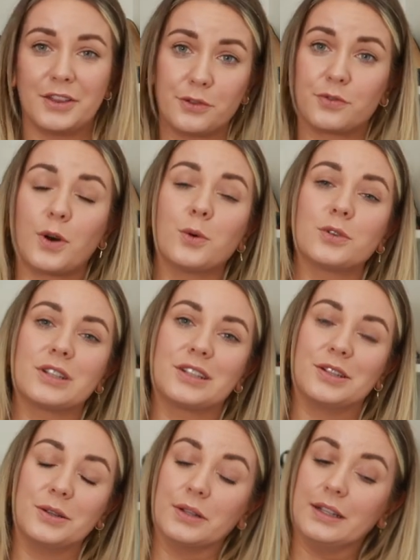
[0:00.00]
fault
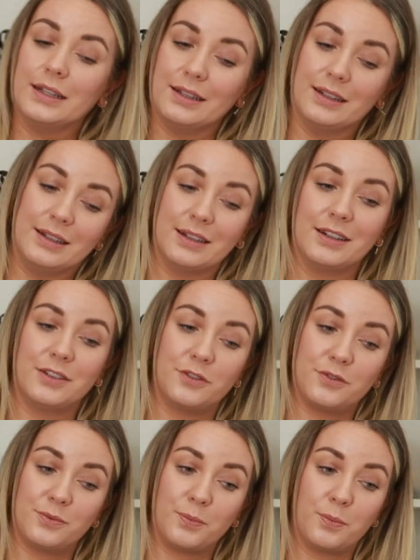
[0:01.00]
to the
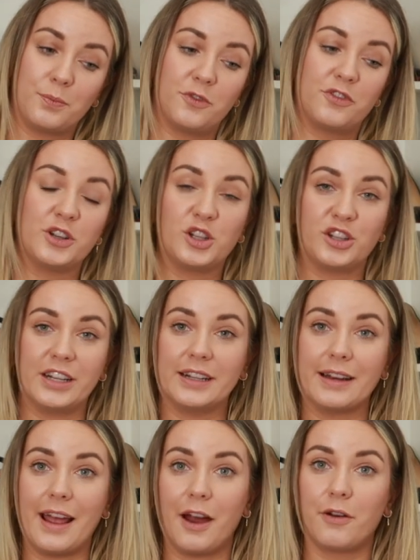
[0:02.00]

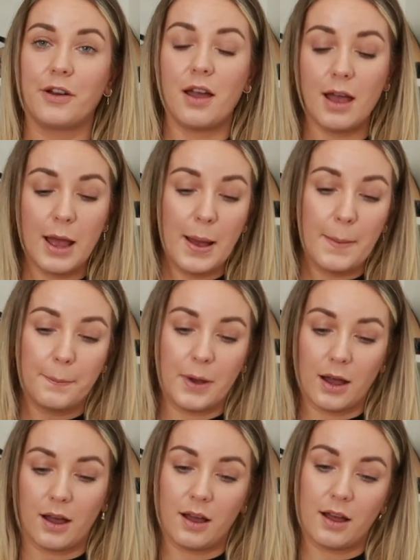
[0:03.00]
fagine area,
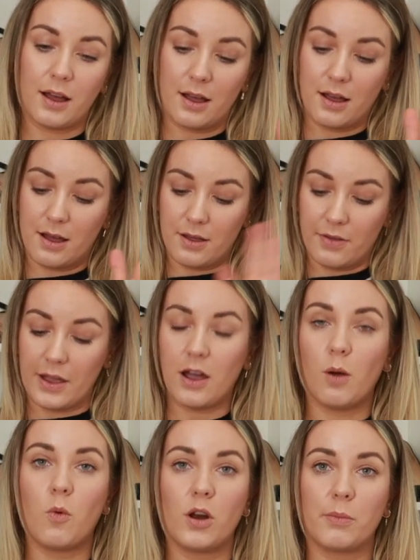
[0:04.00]
but they
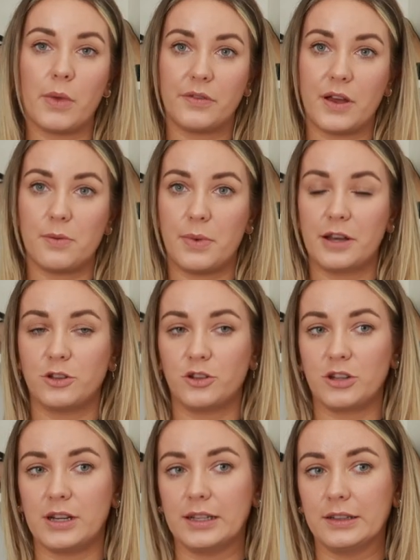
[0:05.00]
are one of my favorite pairs of
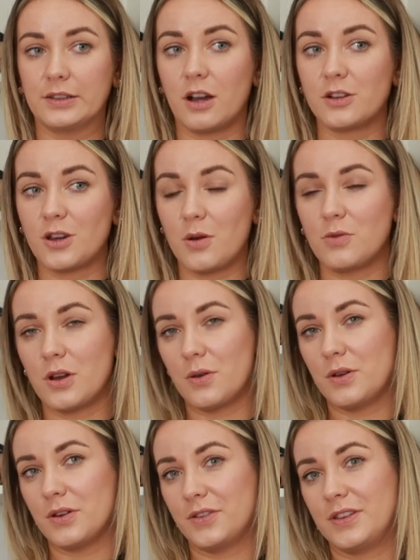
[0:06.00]
jeans. I don't know
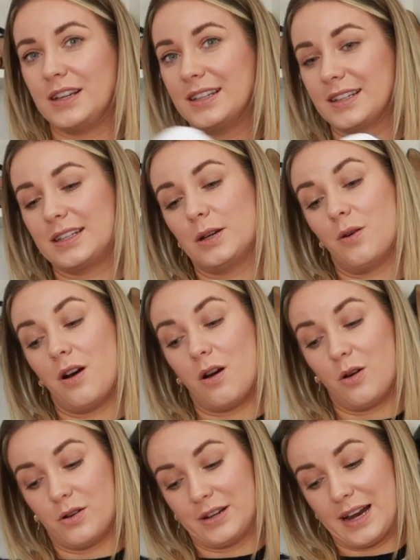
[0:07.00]
if these still
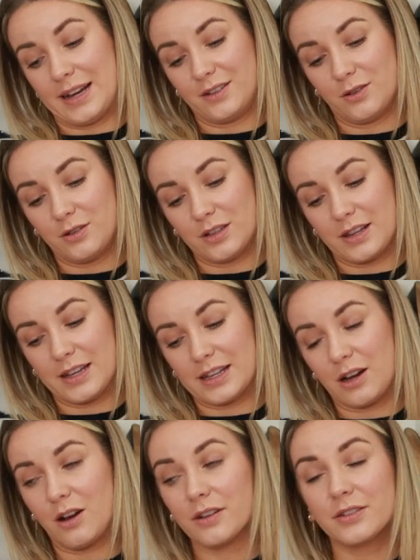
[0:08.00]
are on ASOS. I think
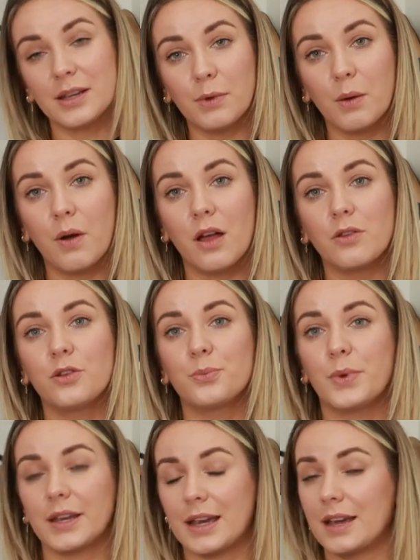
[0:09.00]
there are similar ones,
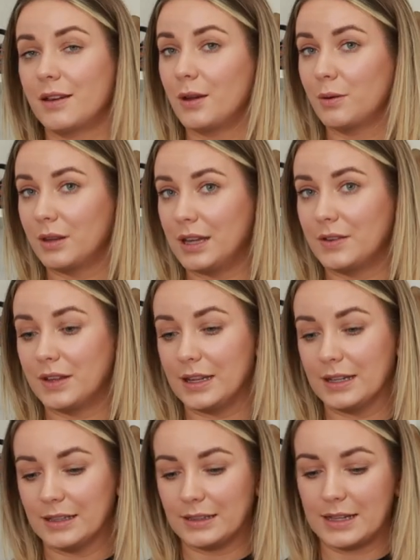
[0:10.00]
but again, I will leave it
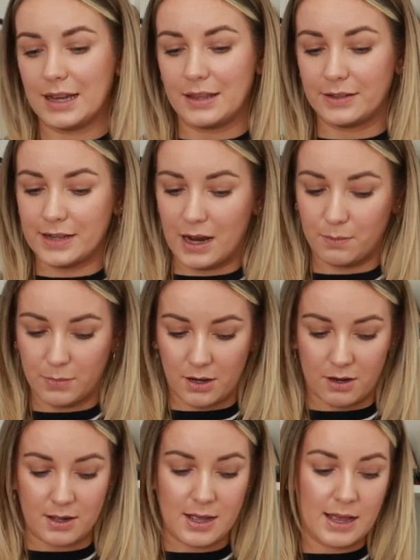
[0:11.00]
linked in the down
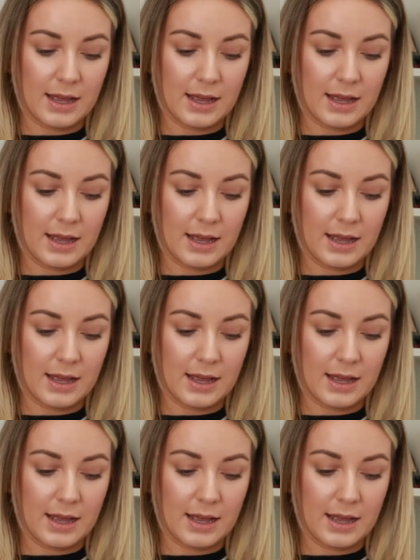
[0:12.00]
bar.